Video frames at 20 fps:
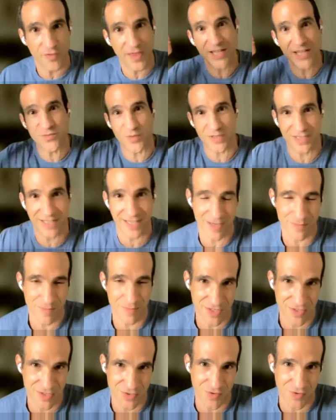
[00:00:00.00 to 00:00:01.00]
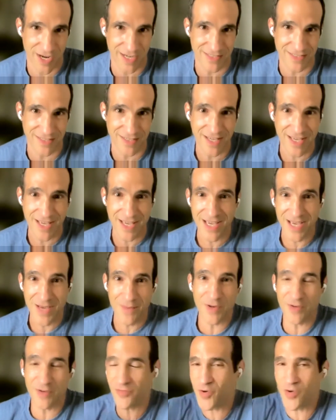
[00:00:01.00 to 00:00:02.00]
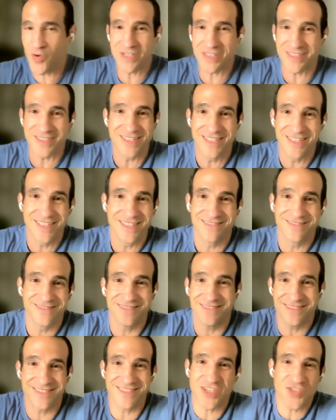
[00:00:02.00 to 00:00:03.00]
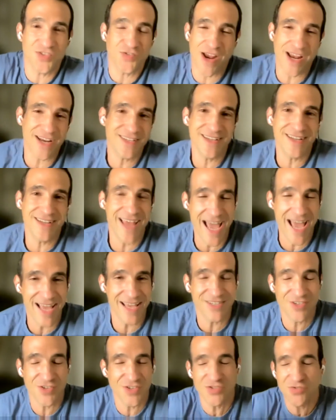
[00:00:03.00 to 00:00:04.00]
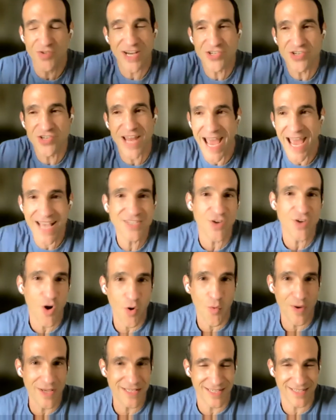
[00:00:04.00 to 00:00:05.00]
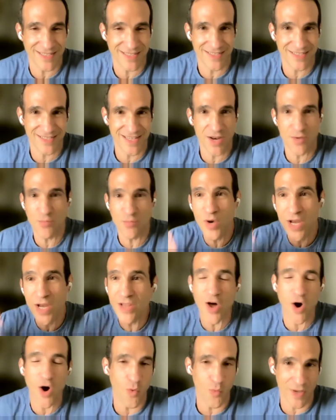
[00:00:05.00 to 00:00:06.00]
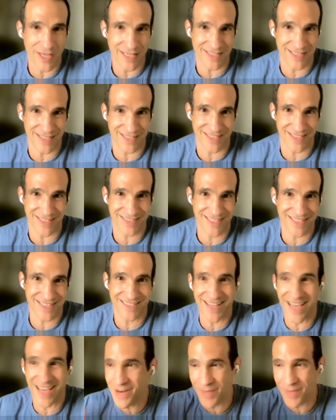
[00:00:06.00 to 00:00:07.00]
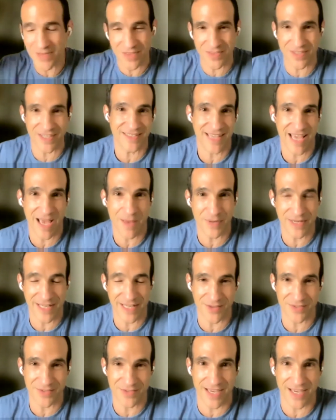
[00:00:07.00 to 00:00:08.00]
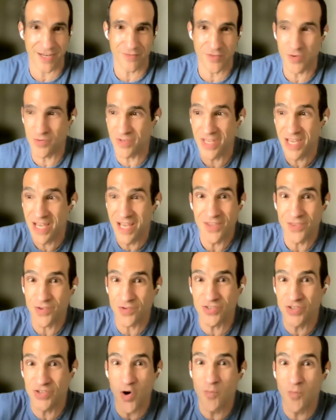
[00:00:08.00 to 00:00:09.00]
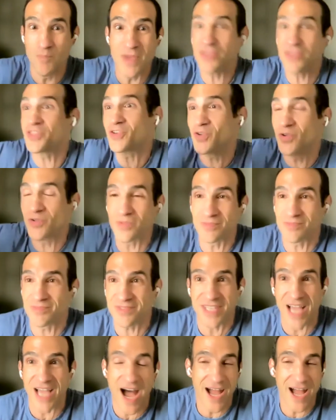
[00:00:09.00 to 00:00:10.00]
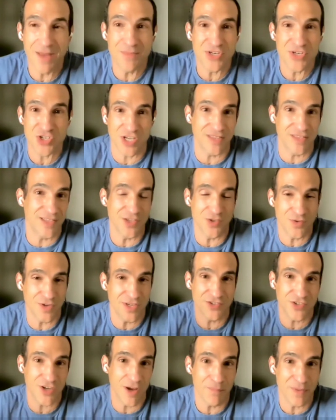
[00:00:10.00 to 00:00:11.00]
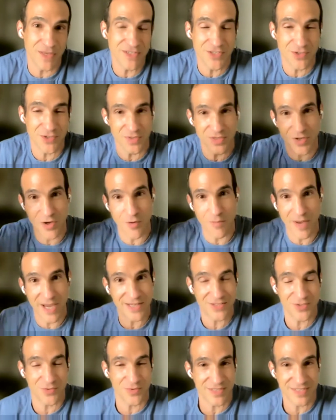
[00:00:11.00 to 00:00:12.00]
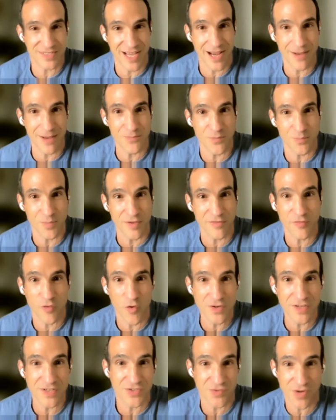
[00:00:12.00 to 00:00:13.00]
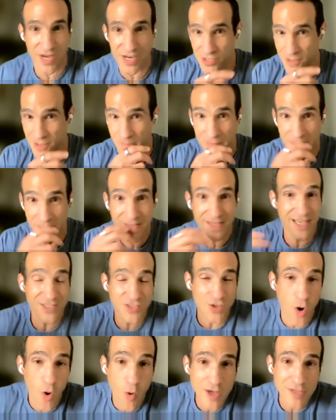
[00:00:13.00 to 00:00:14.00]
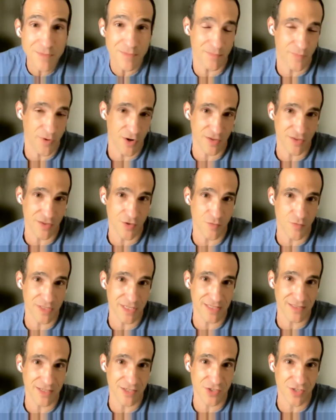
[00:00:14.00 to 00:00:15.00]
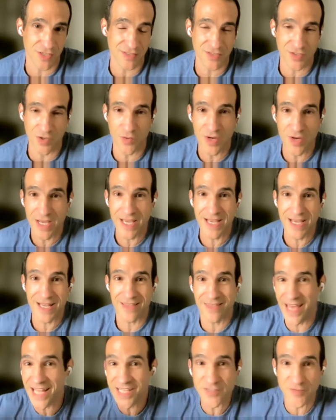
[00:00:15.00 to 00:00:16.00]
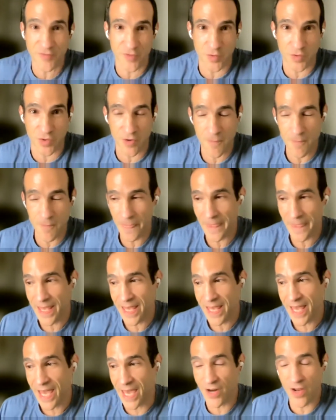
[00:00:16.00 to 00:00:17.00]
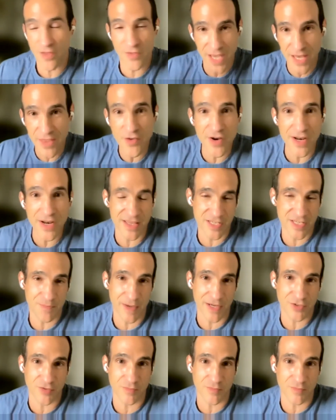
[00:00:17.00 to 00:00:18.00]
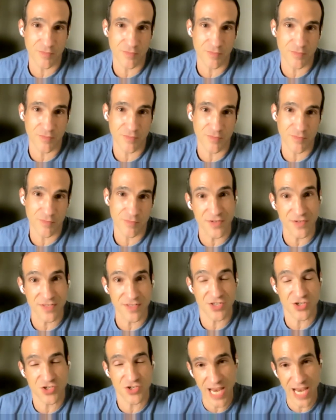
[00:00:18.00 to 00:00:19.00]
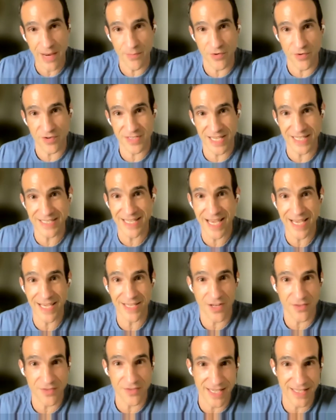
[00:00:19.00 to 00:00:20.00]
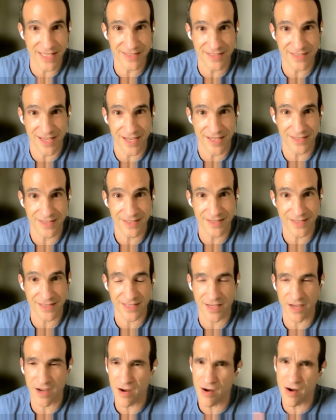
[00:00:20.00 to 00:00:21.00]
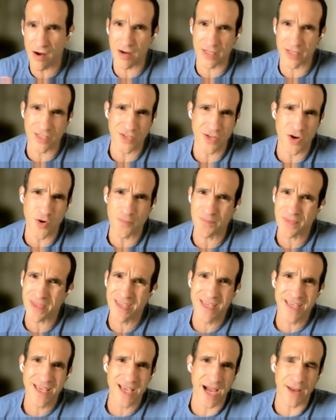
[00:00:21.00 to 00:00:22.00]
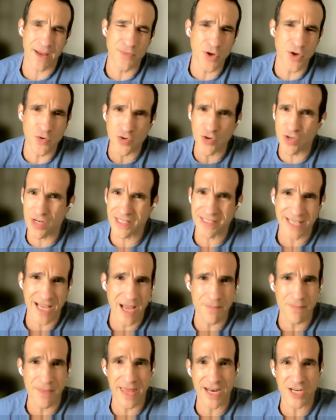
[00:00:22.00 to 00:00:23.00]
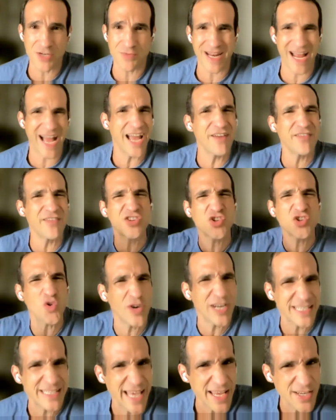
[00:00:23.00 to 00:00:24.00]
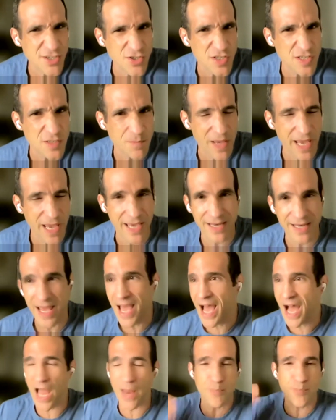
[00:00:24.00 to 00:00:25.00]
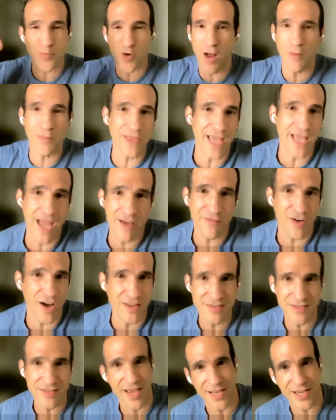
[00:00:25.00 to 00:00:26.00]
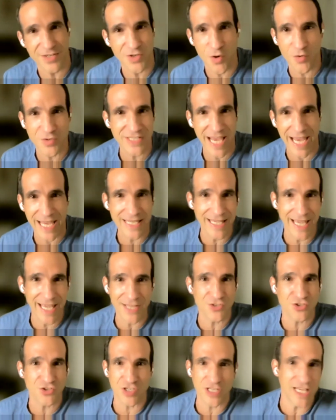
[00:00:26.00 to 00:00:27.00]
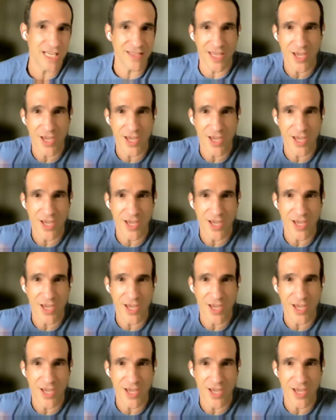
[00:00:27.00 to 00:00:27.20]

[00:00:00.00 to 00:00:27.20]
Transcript: That's what's getting me distracted. But of course, distraction has always existed and will always exist. It's not about the things happening outside of you. And there's no mythical time machine that you can jump into and go back to a time before distraction. It's always been part of the human condition. So that's futile. And on the other end of the spectrum are the shamers. The shamers, they take it on the inside. They say, I'm no good at time management. I have a short attention span. I probably have undiagnosed ADHD.